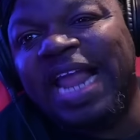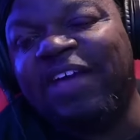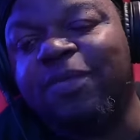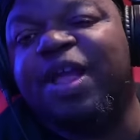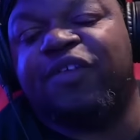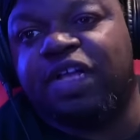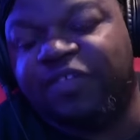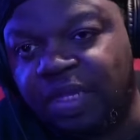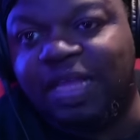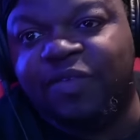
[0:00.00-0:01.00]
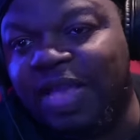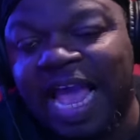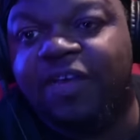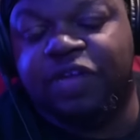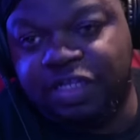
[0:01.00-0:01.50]
wouldn't have America if you, if you
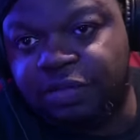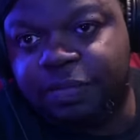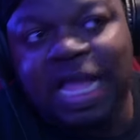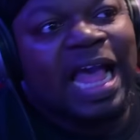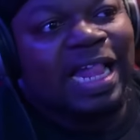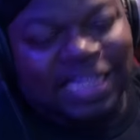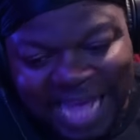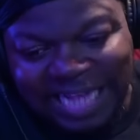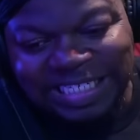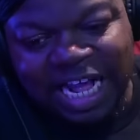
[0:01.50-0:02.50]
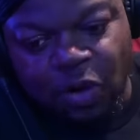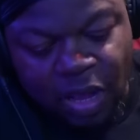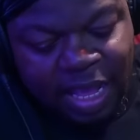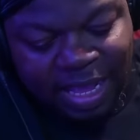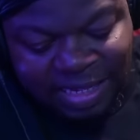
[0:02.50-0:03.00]
didn't have us. That's how,
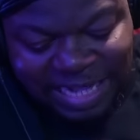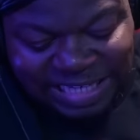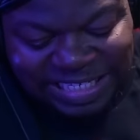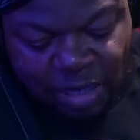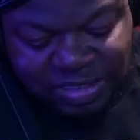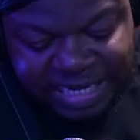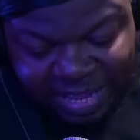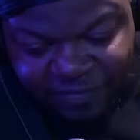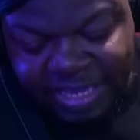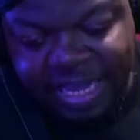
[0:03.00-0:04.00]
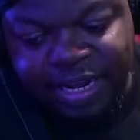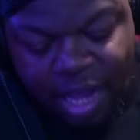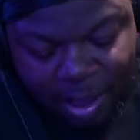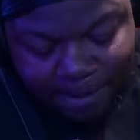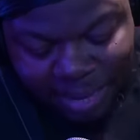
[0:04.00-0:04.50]
that's how significant
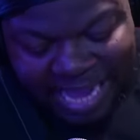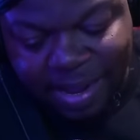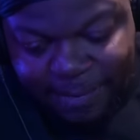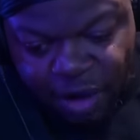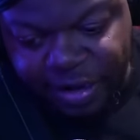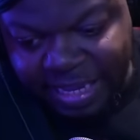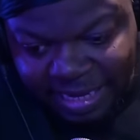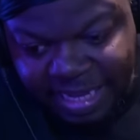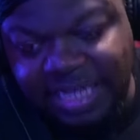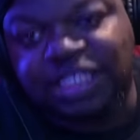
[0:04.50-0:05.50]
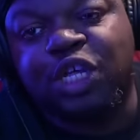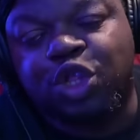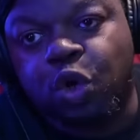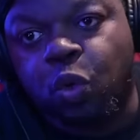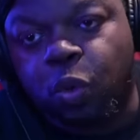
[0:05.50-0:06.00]
black American is to
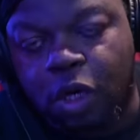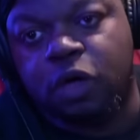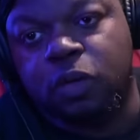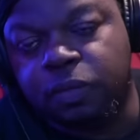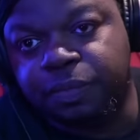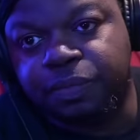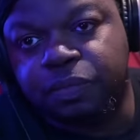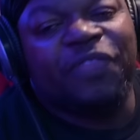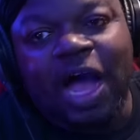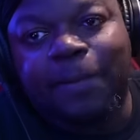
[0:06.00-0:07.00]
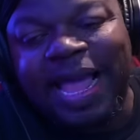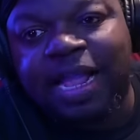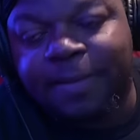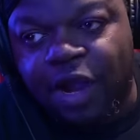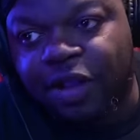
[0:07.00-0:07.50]
the world. Without
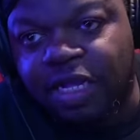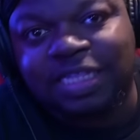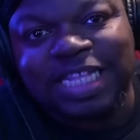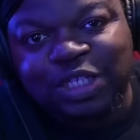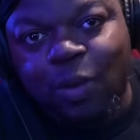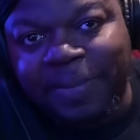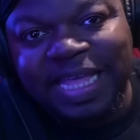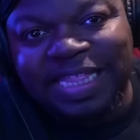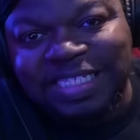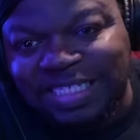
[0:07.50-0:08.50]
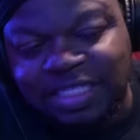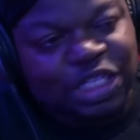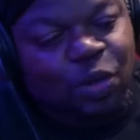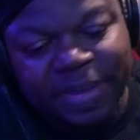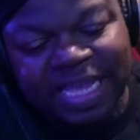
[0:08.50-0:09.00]
Black America, this will be the
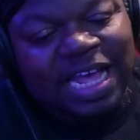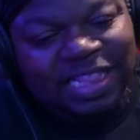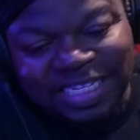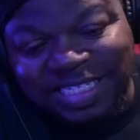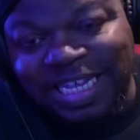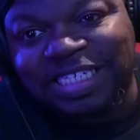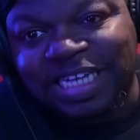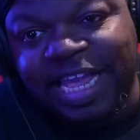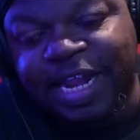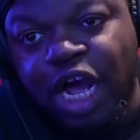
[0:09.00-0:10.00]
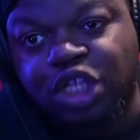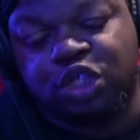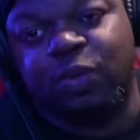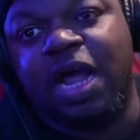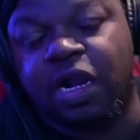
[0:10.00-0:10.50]
this will be the
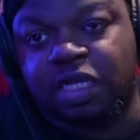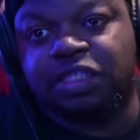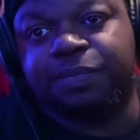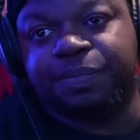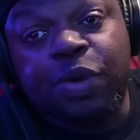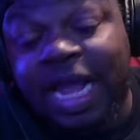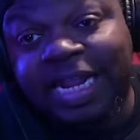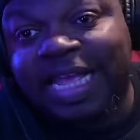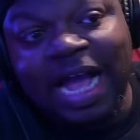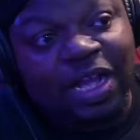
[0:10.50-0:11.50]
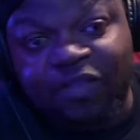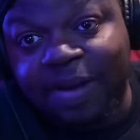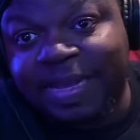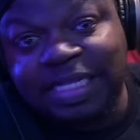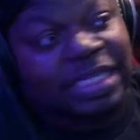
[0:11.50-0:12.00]
1600s without us. None of y'all
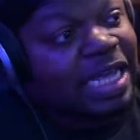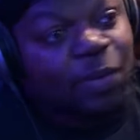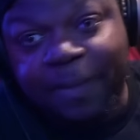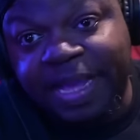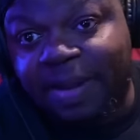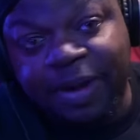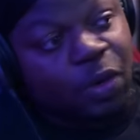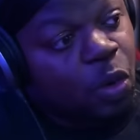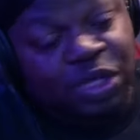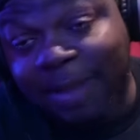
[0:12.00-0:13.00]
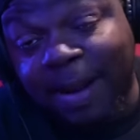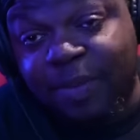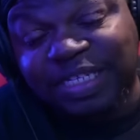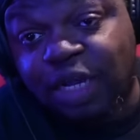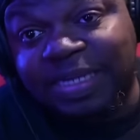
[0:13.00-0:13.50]
Caribbeans would be in America. Y'all
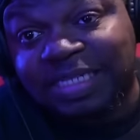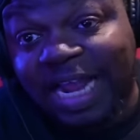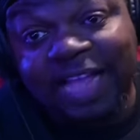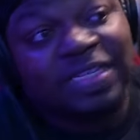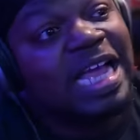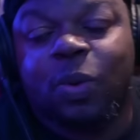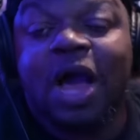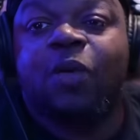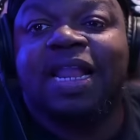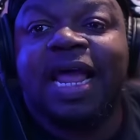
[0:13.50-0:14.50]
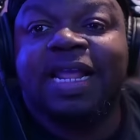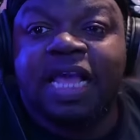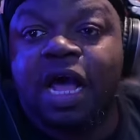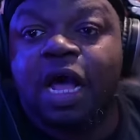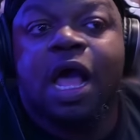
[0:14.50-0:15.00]
probably would still be slaves. Well, a lot of
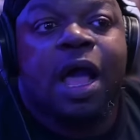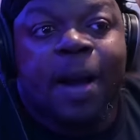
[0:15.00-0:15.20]
y'all